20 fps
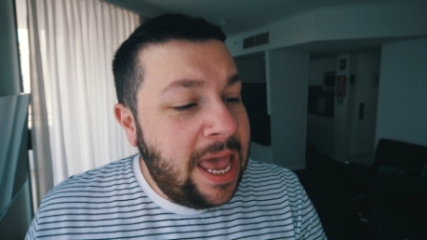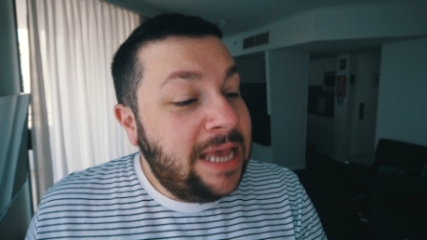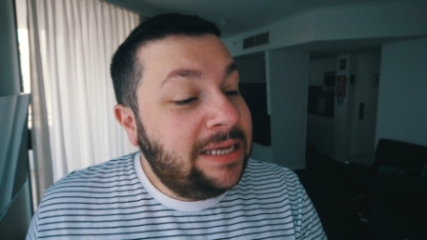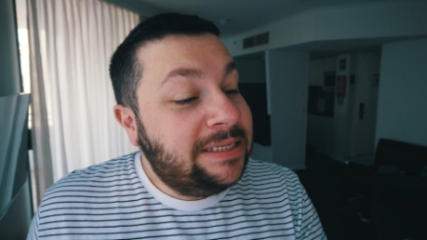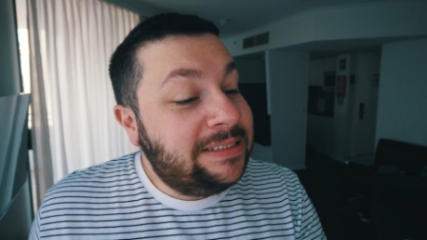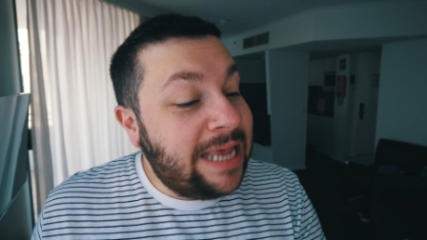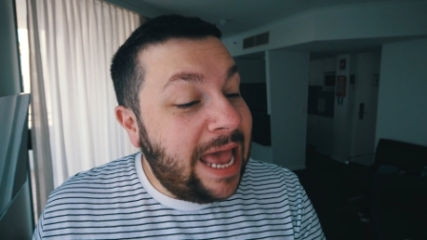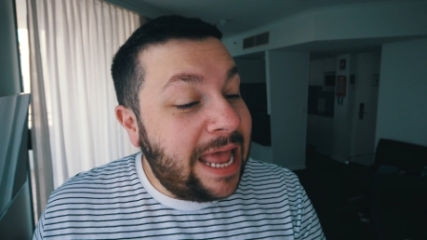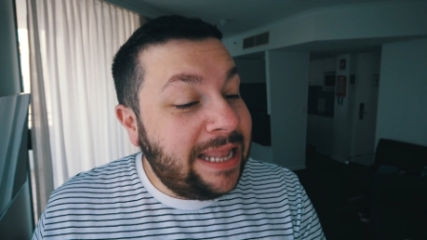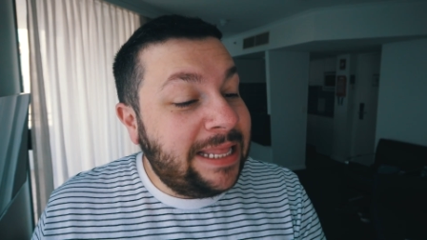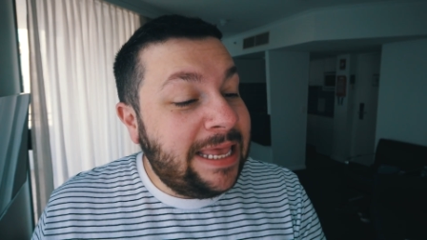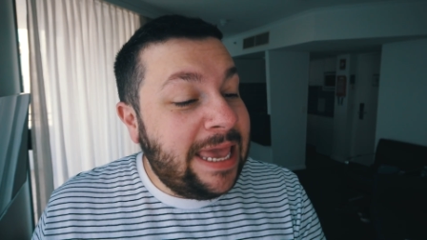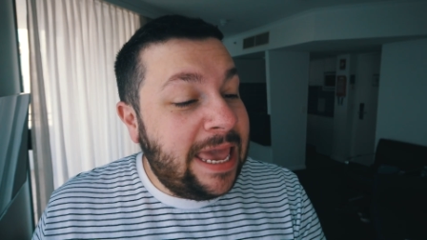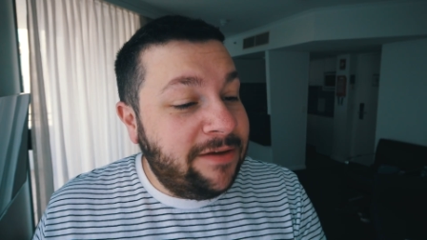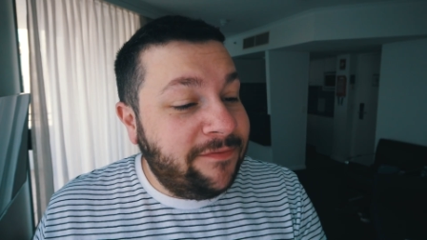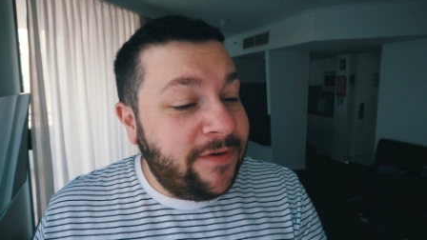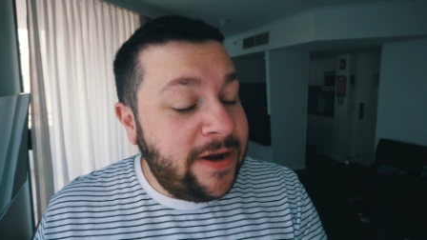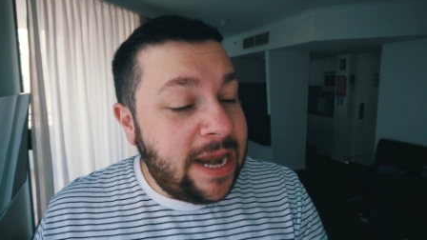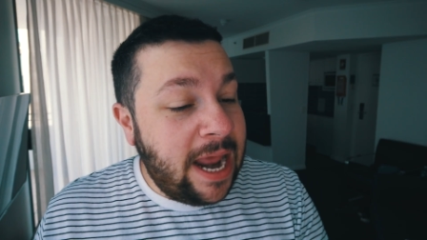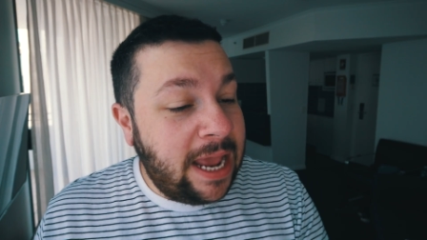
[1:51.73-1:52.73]
Sadly,
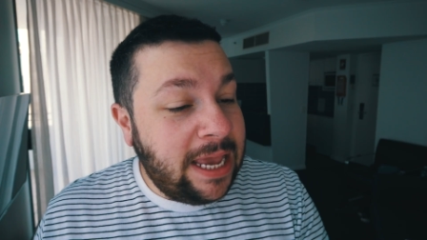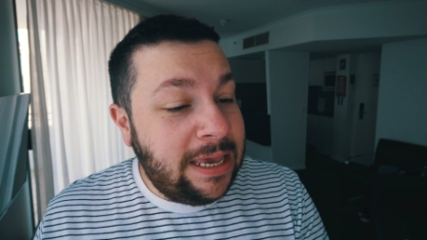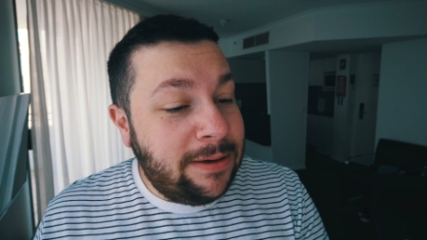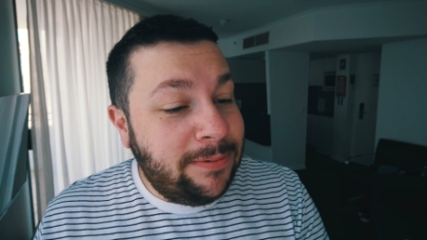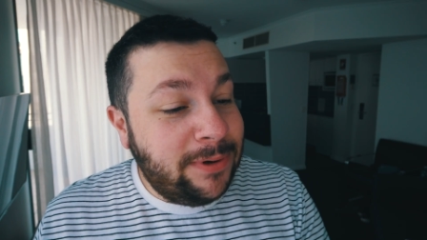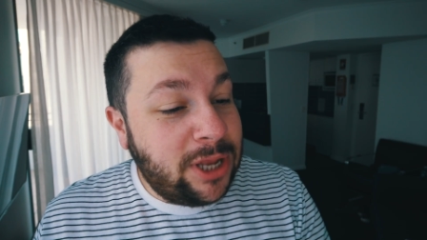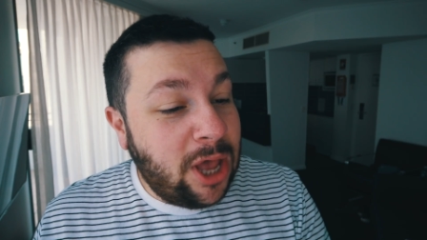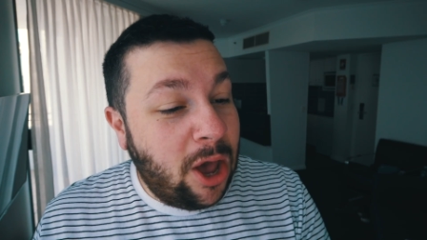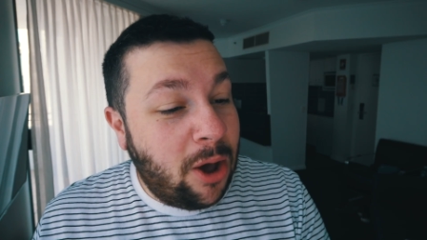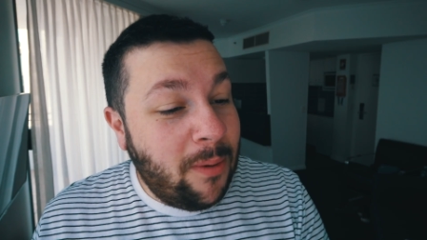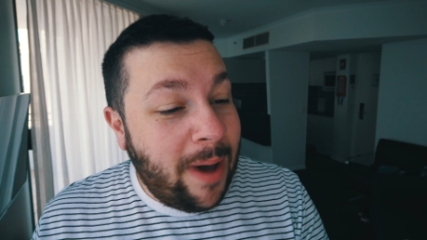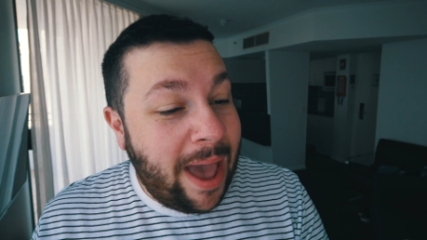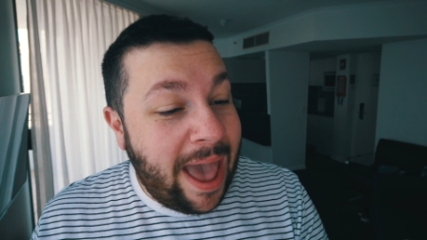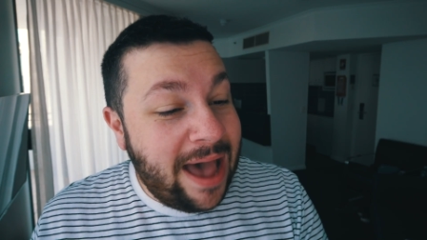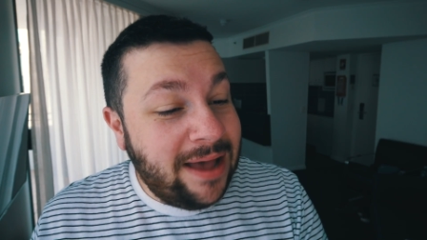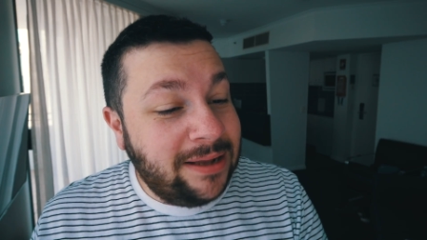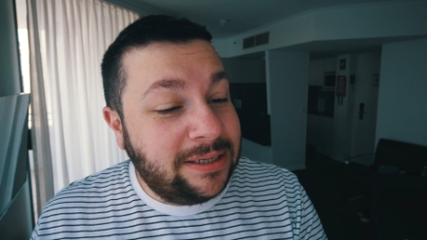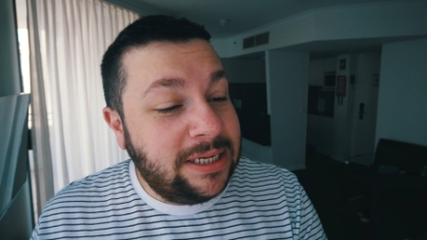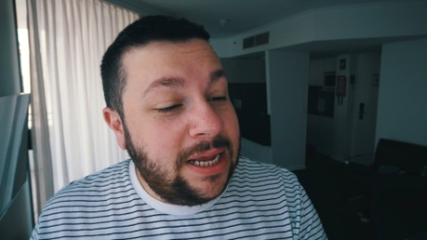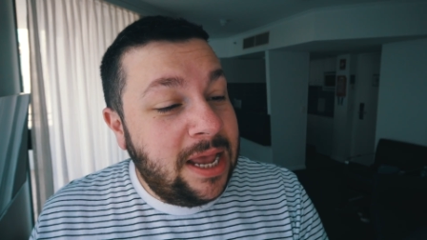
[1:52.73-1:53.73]
every day he would go
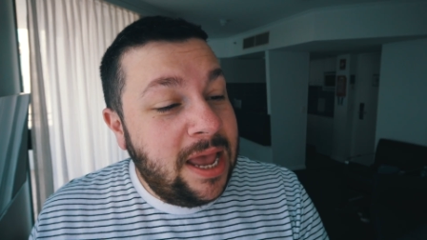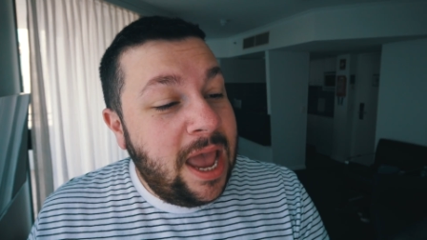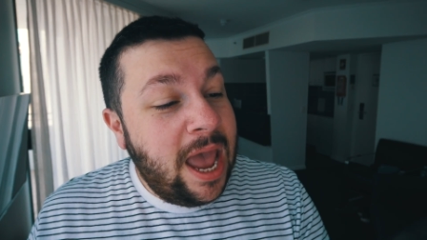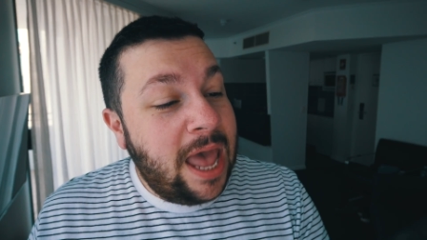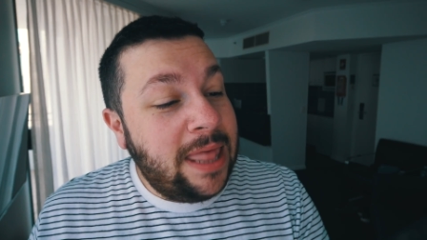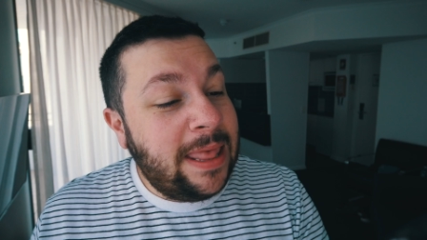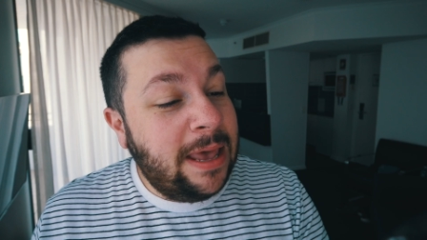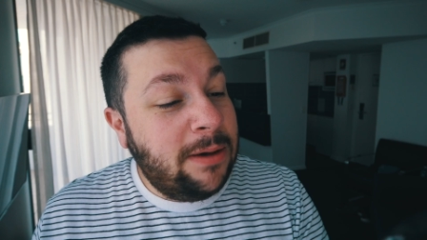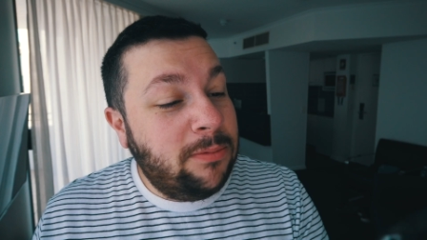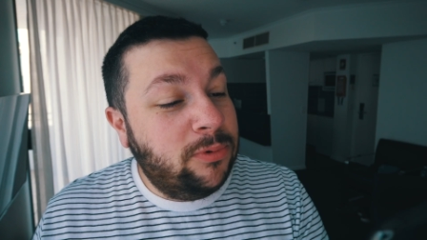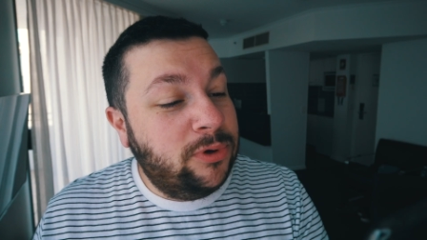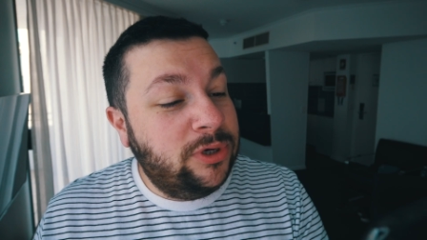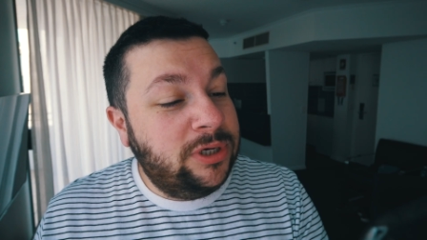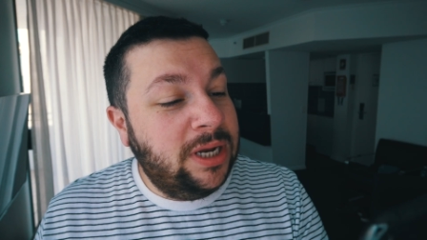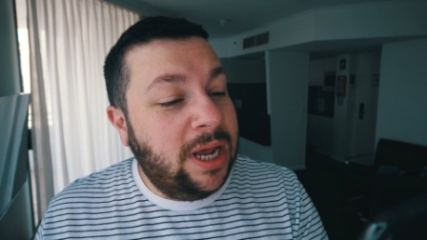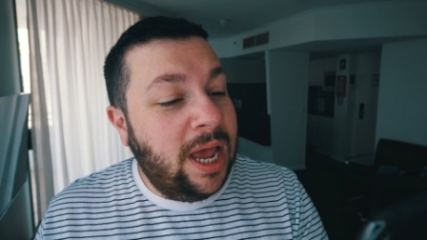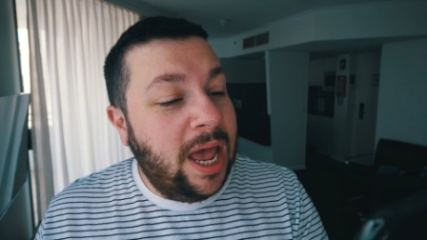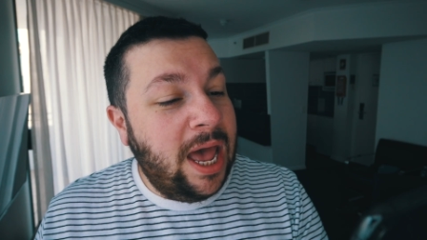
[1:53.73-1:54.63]
out and they would,